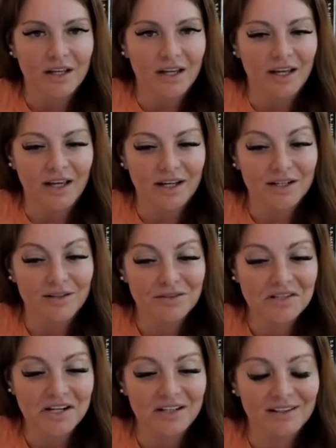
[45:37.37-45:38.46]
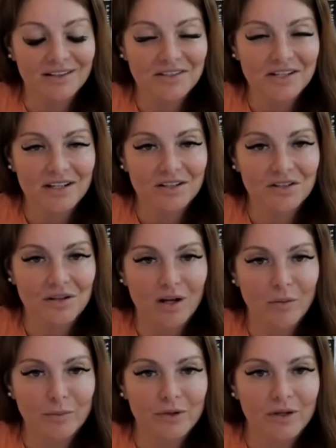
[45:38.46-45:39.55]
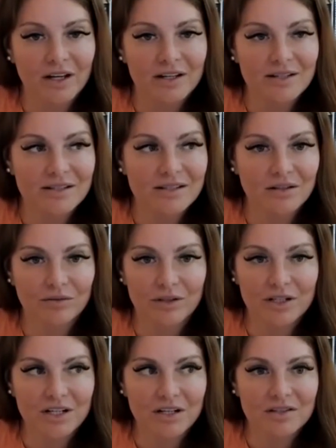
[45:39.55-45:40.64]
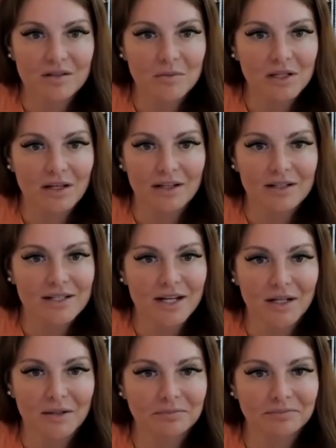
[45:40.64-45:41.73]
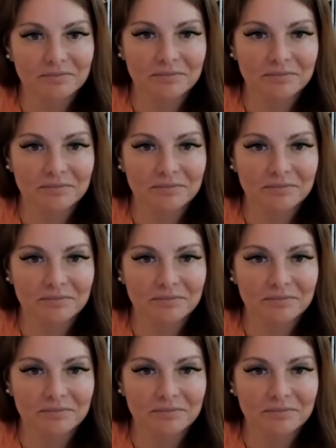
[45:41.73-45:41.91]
And if there's anything else I can do to help you guys, reach out to me anytime.